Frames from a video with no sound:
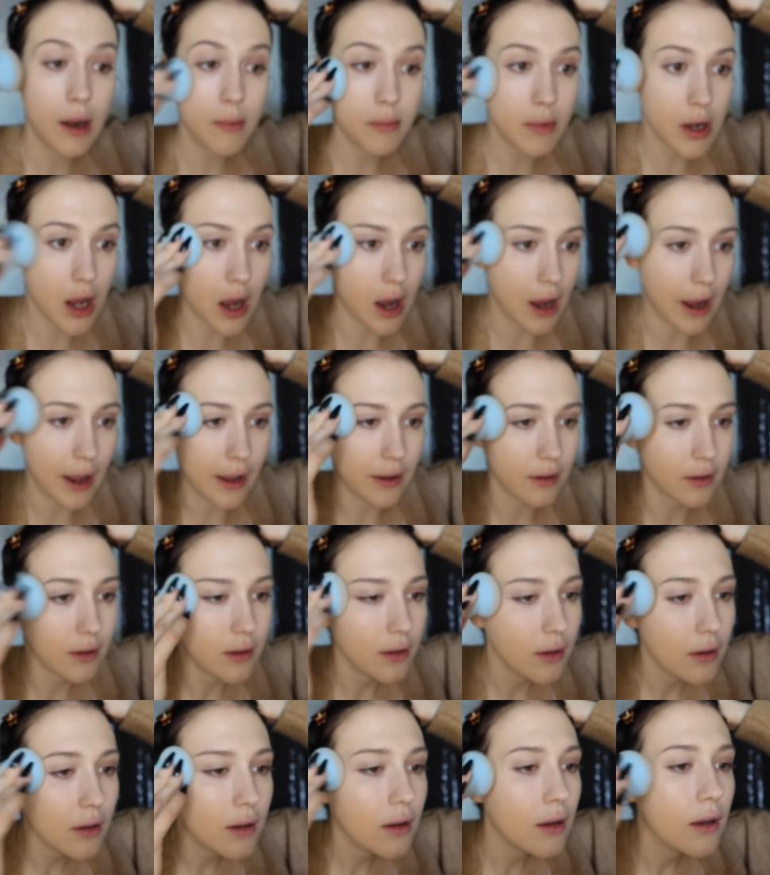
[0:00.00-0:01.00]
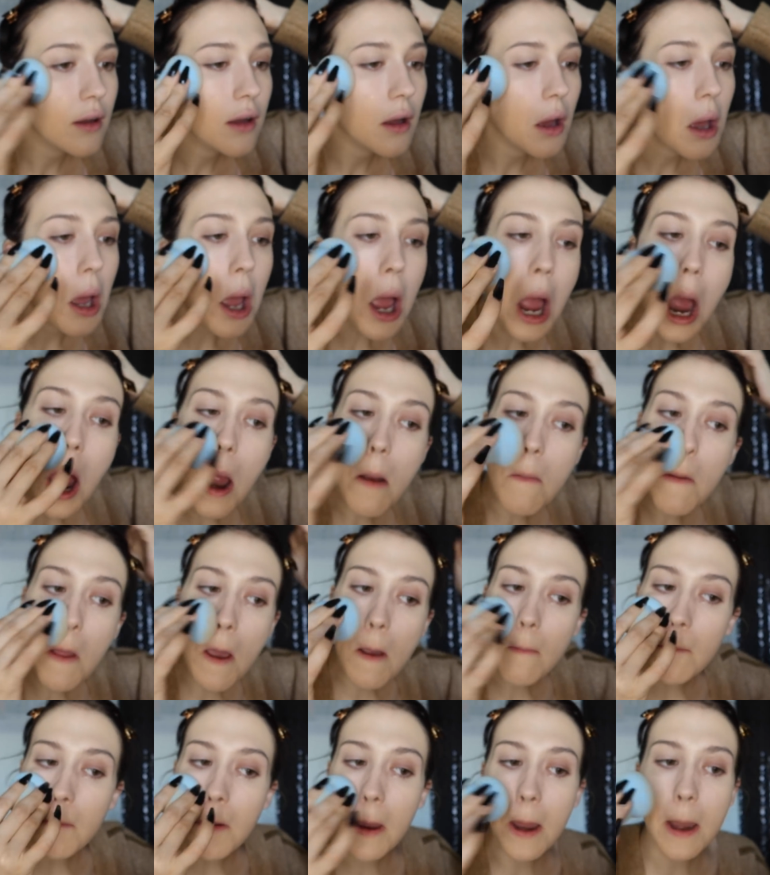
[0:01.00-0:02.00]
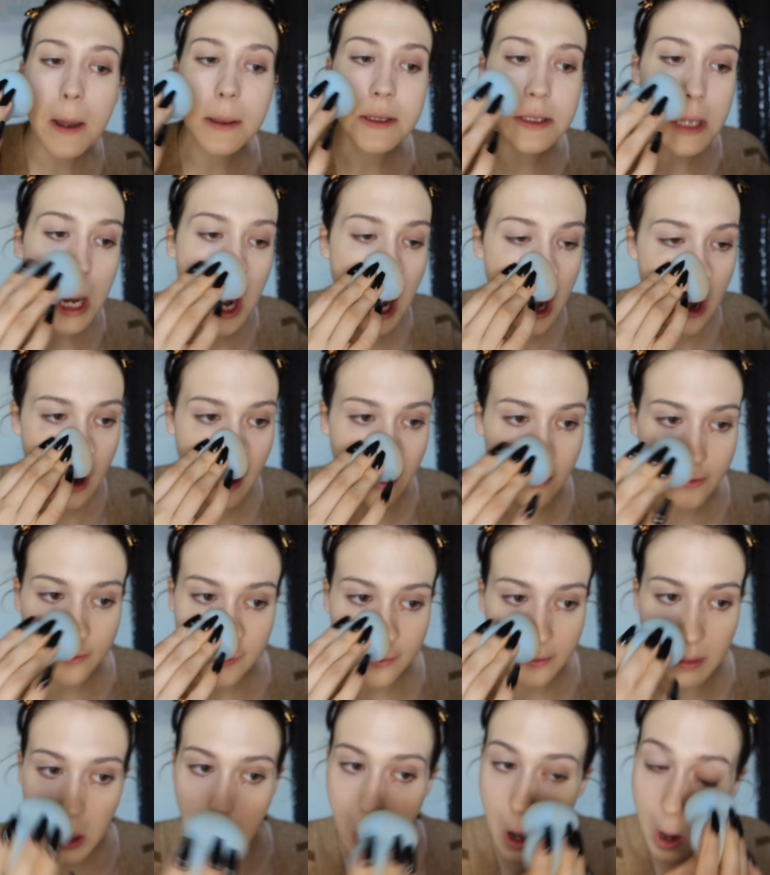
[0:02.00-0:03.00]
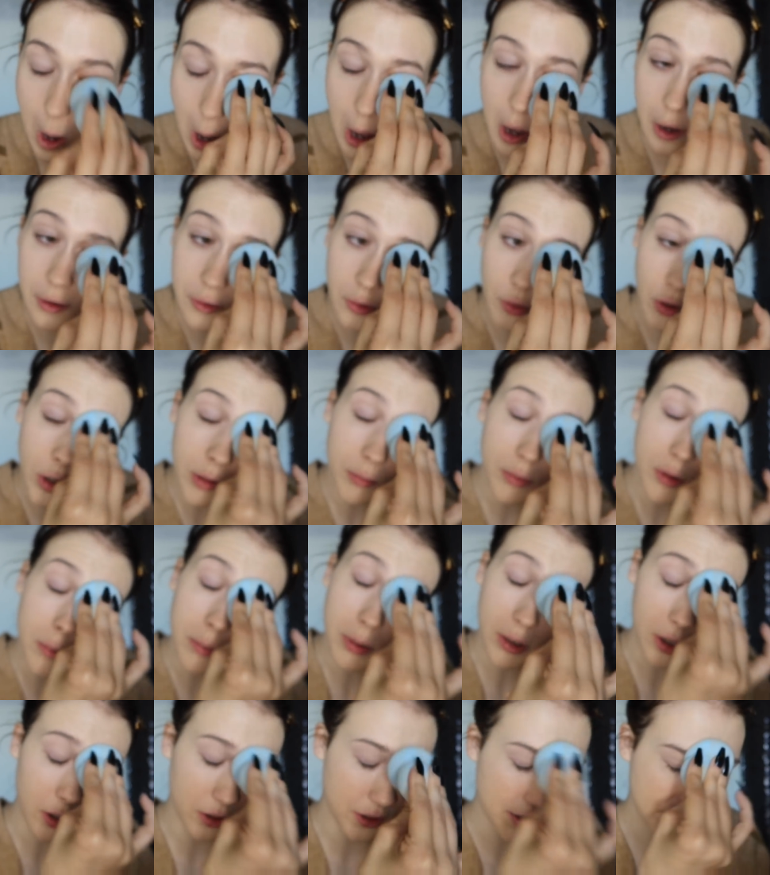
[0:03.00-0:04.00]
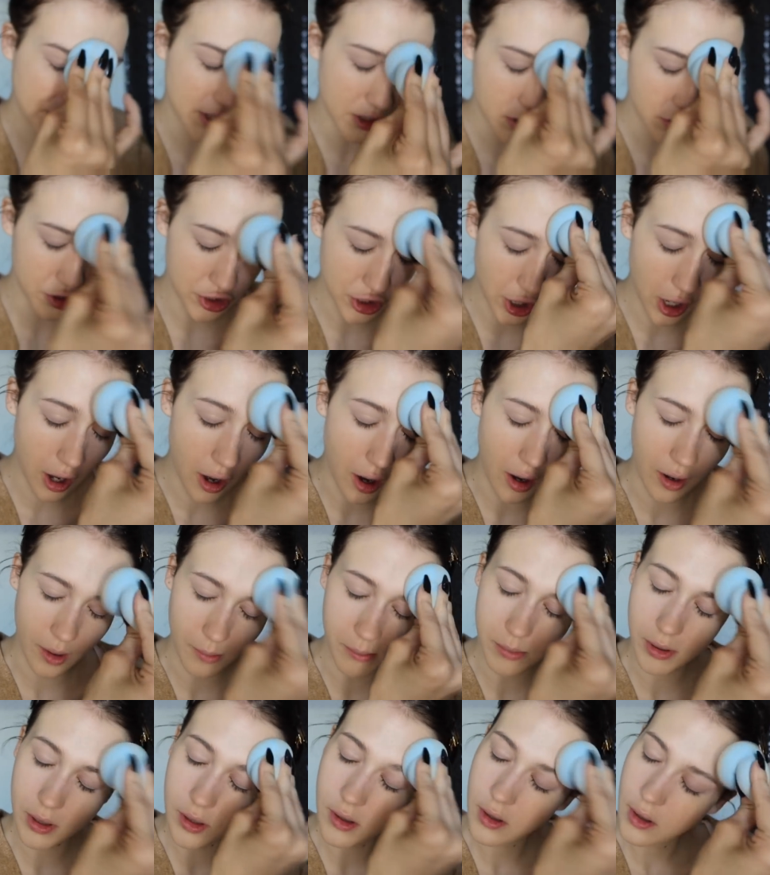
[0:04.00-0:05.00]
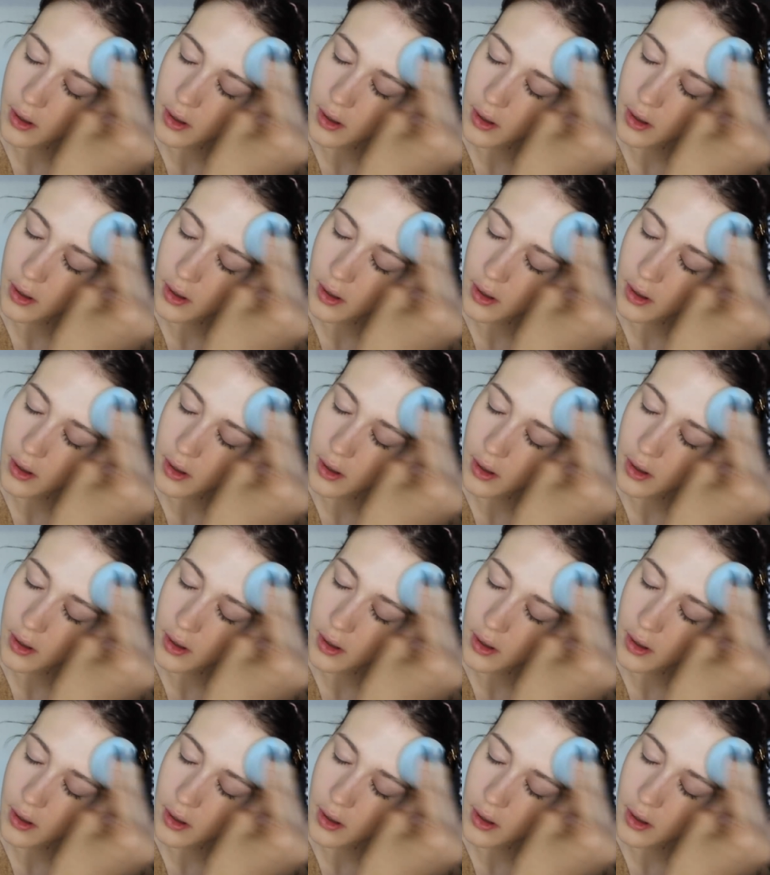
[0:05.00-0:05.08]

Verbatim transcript: I'm not. I'm not made to have a normal person job